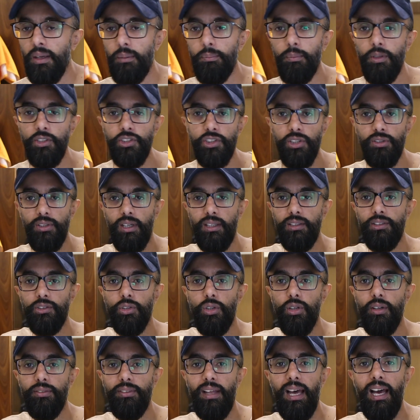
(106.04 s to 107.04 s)
much around
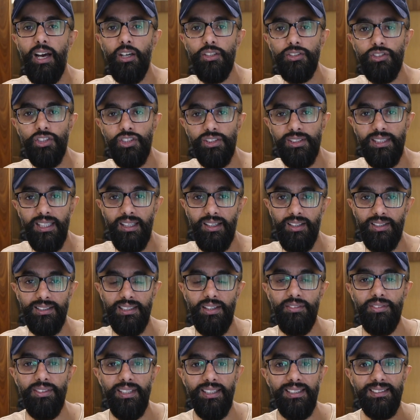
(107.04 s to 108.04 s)
tour of the house just yet because
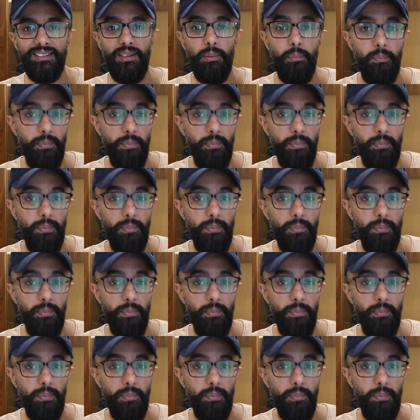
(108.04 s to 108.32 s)
everything is a